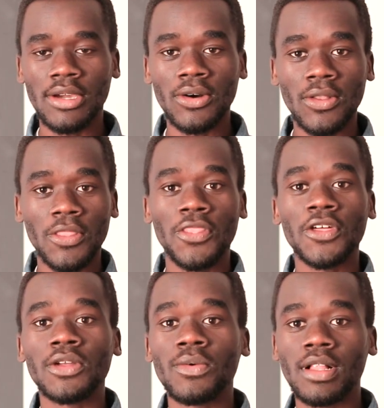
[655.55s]
call
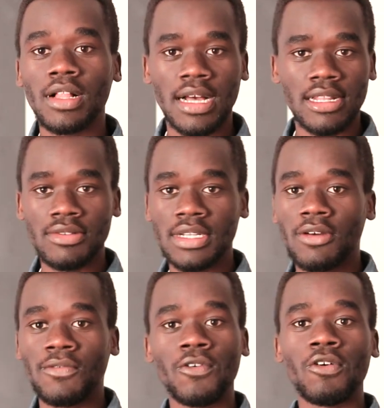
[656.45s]
third world country
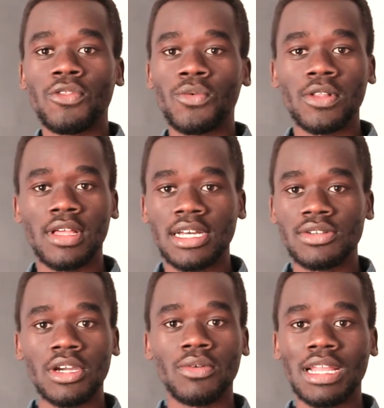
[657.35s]
or fourth world
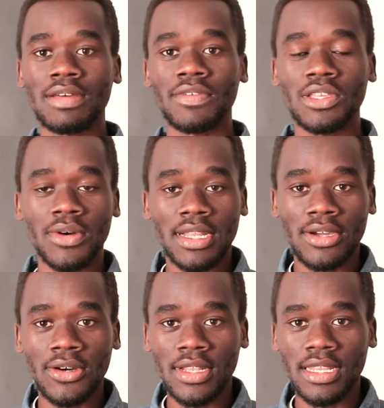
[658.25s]
country or whatever you want to
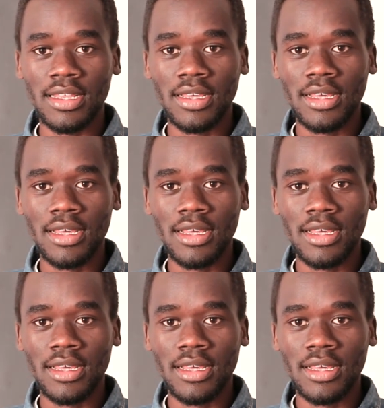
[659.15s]
call it,